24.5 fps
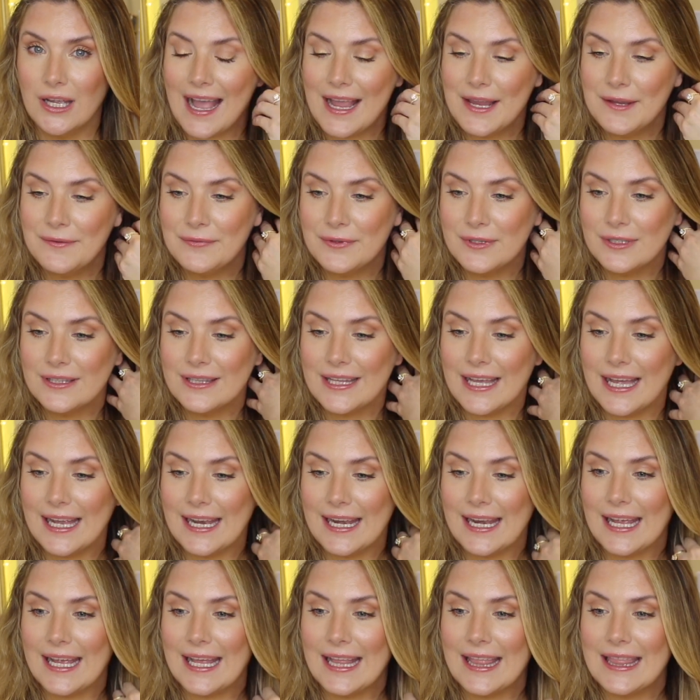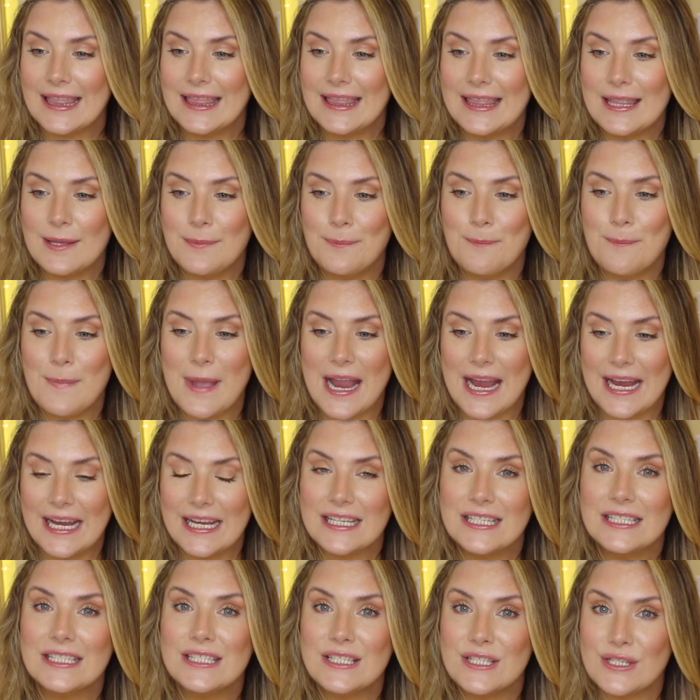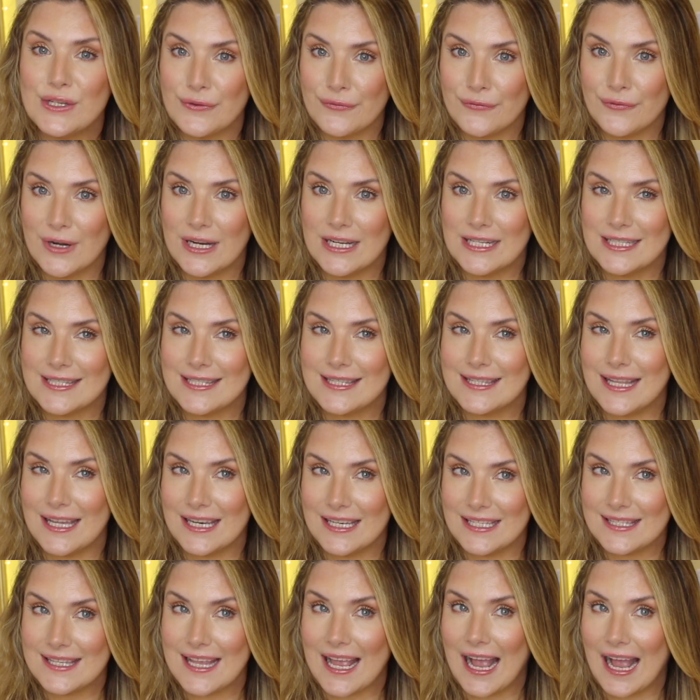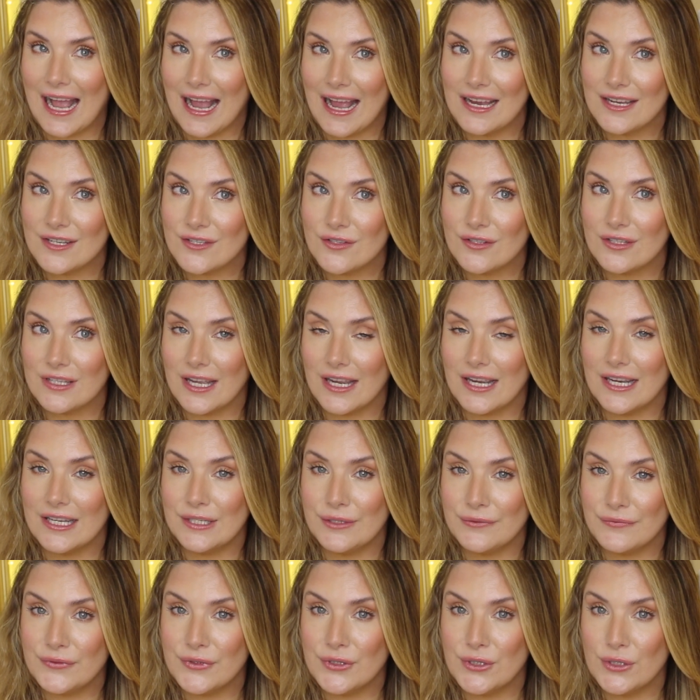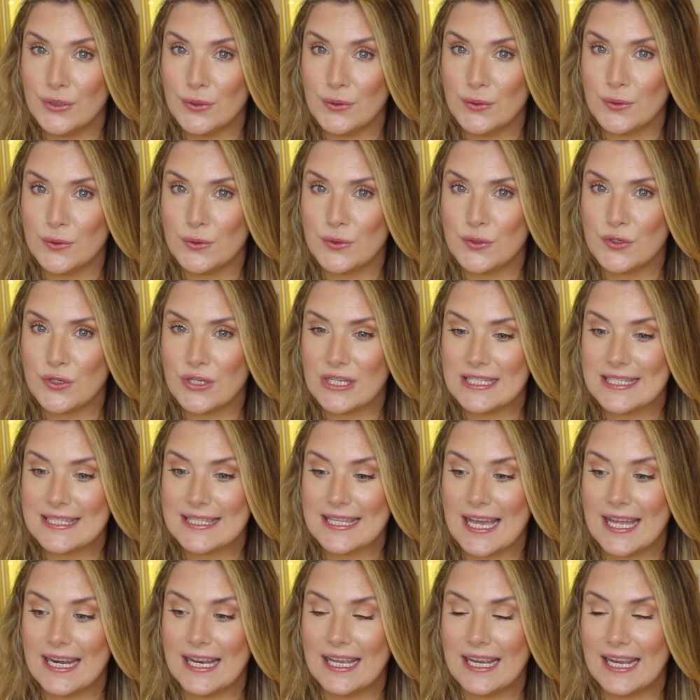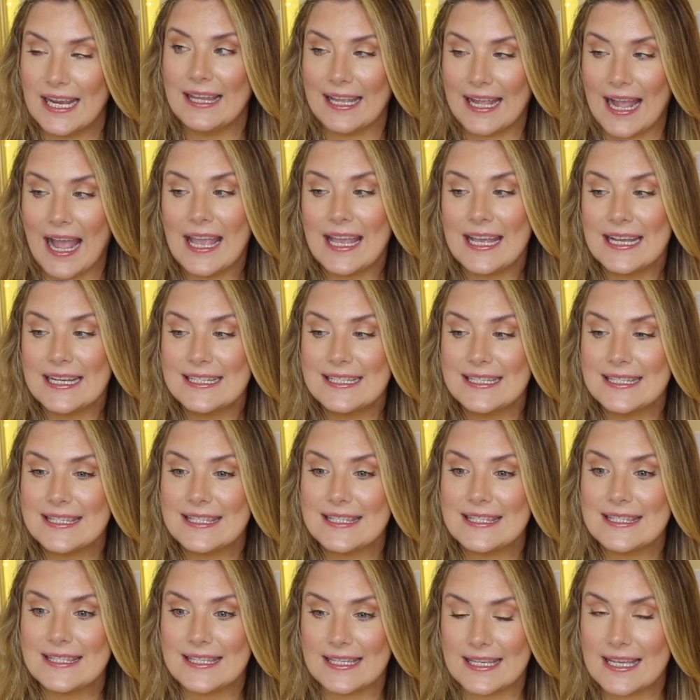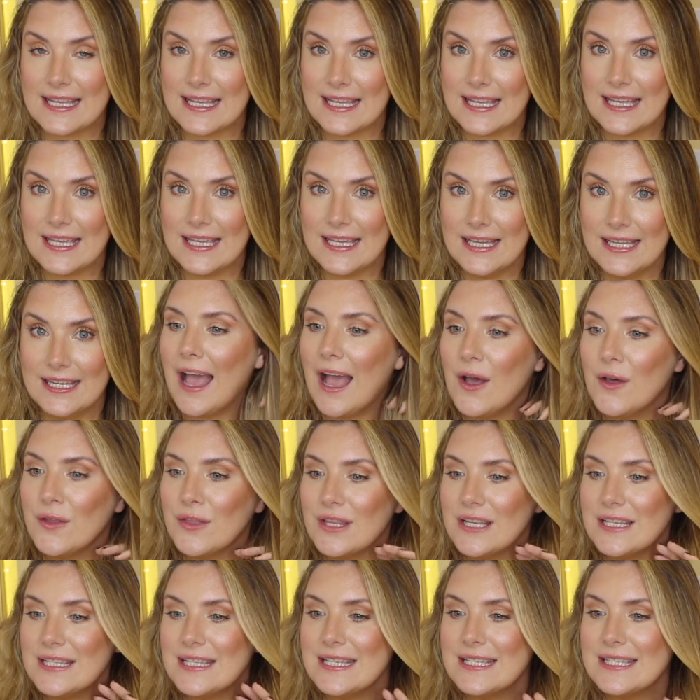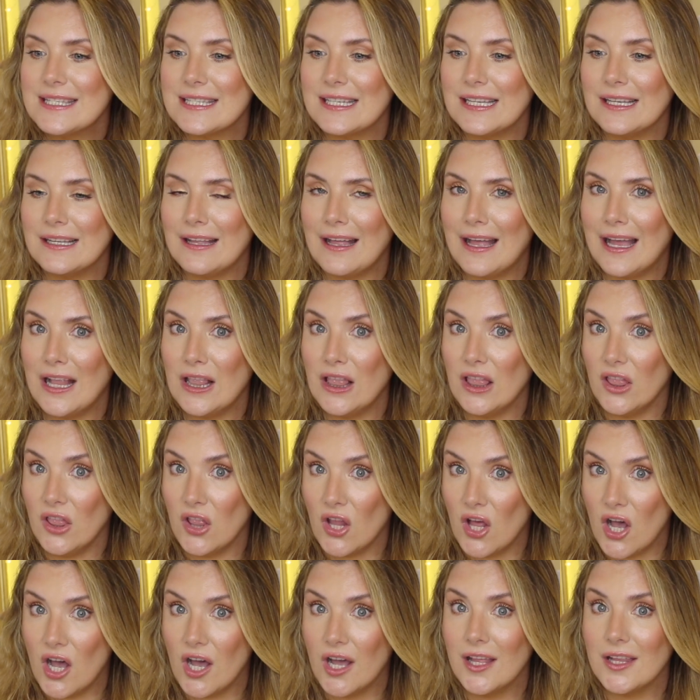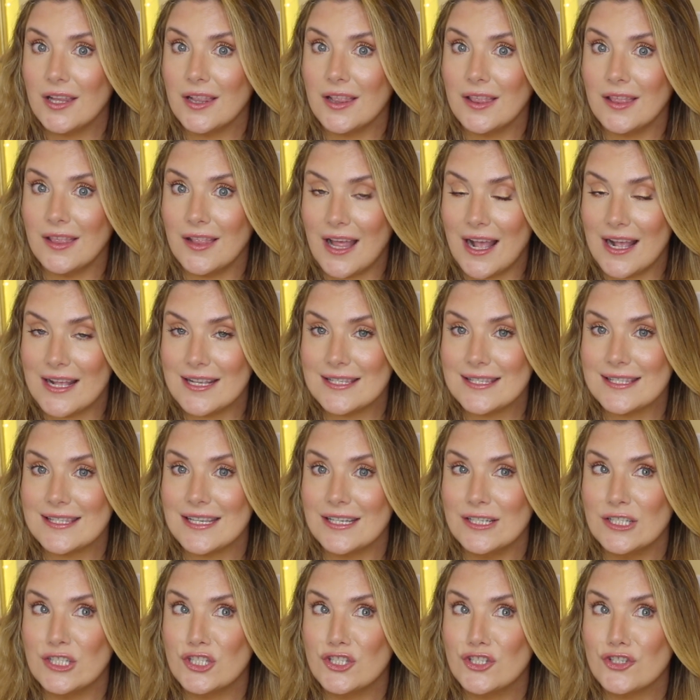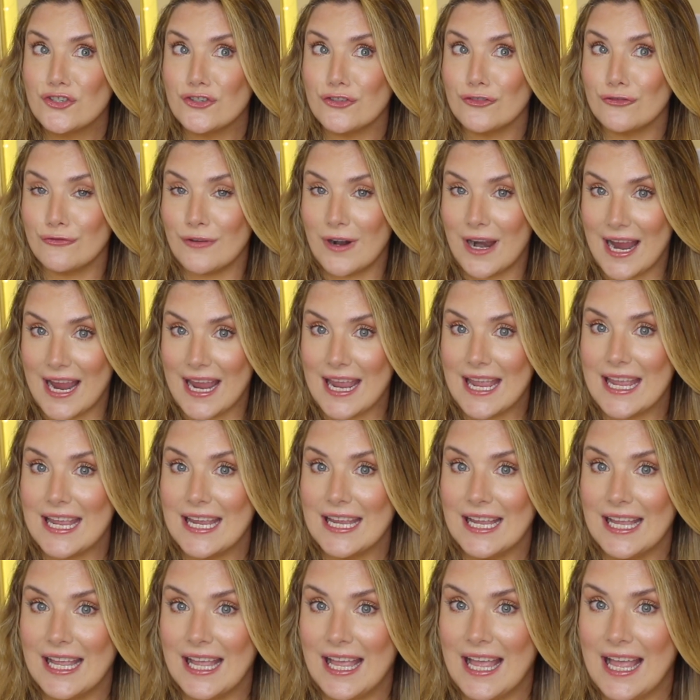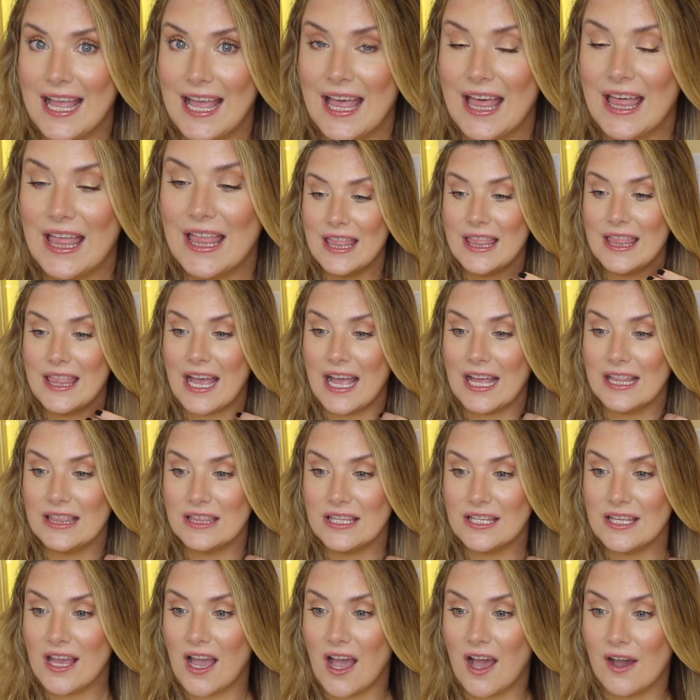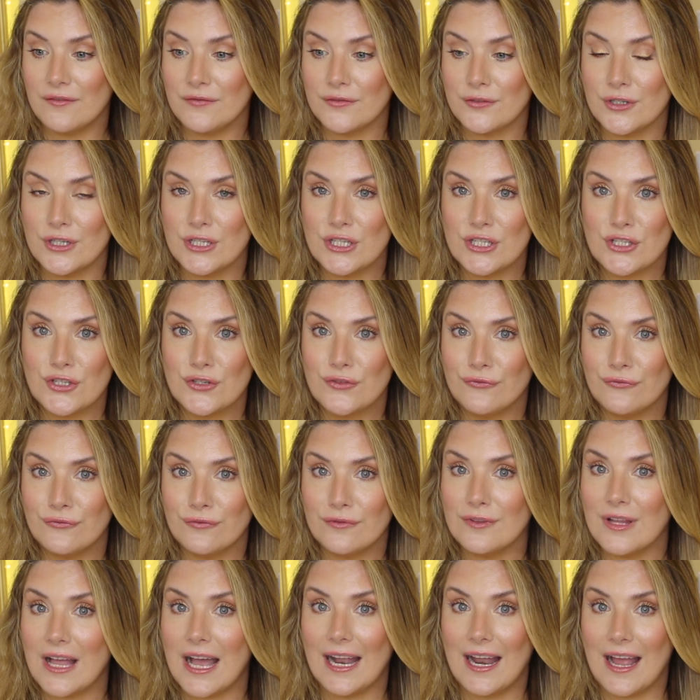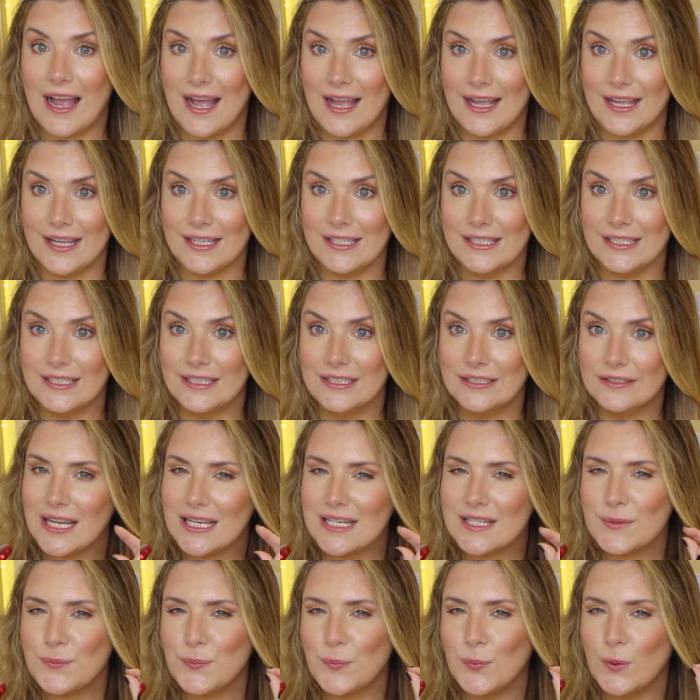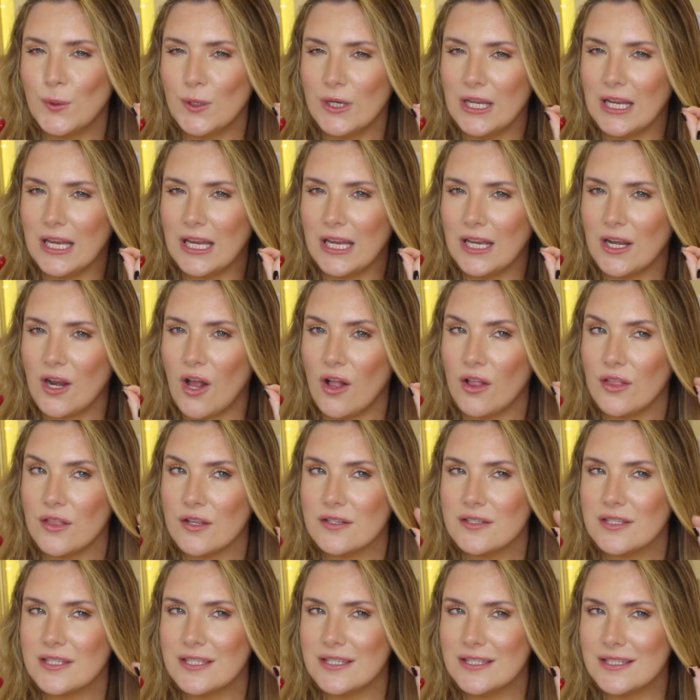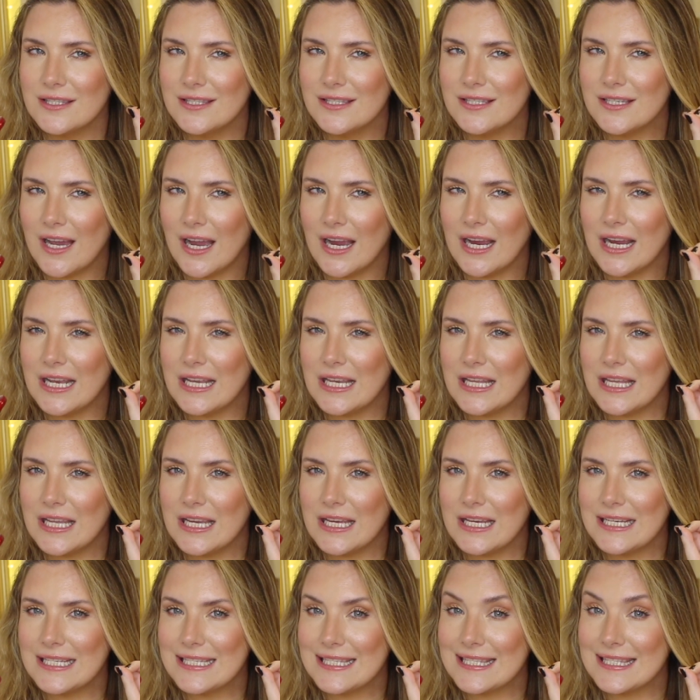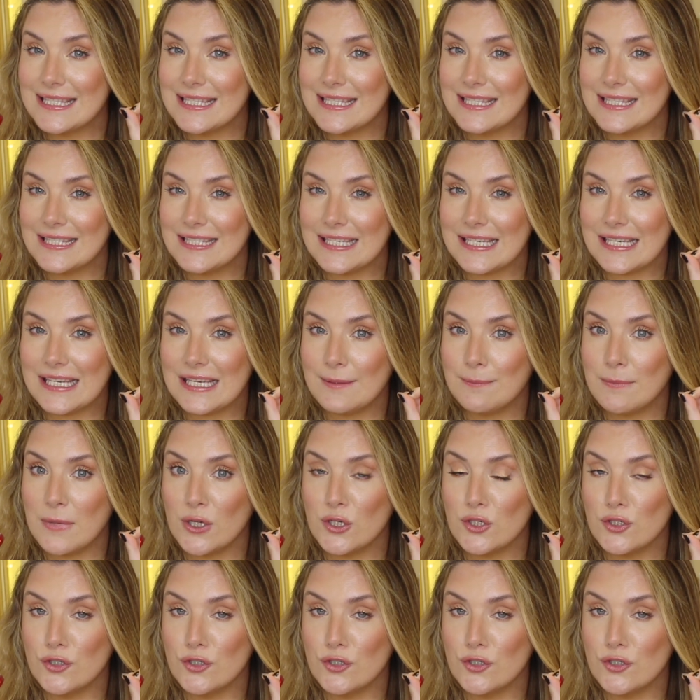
I feel that the main difference that is actually kind of huge is that like I can see how this is a lot less drying than the average flat iron. It is putting in all those tiny steam